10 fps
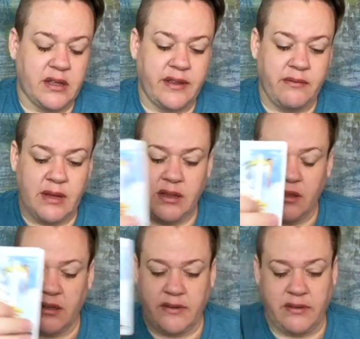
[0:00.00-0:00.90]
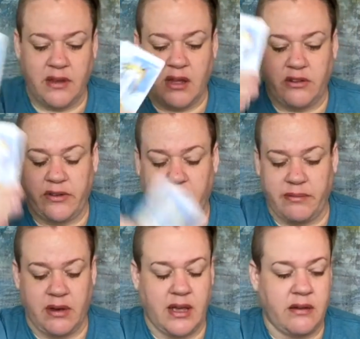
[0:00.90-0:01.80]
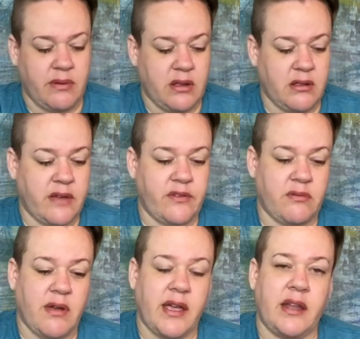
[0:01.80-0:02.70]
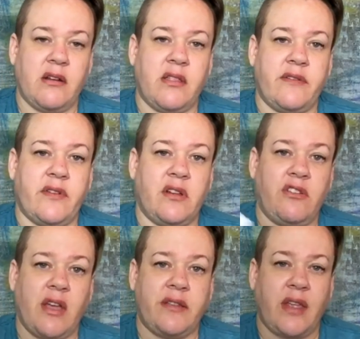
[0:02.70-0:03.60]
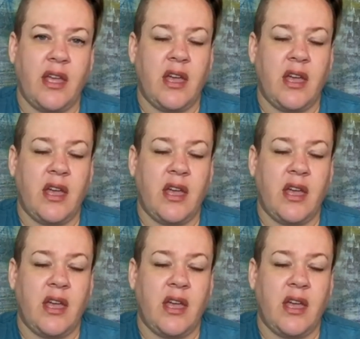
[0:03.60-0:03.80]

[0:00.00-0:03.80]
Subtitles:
because I read things not just up and down, but left to right and all that fun jazz,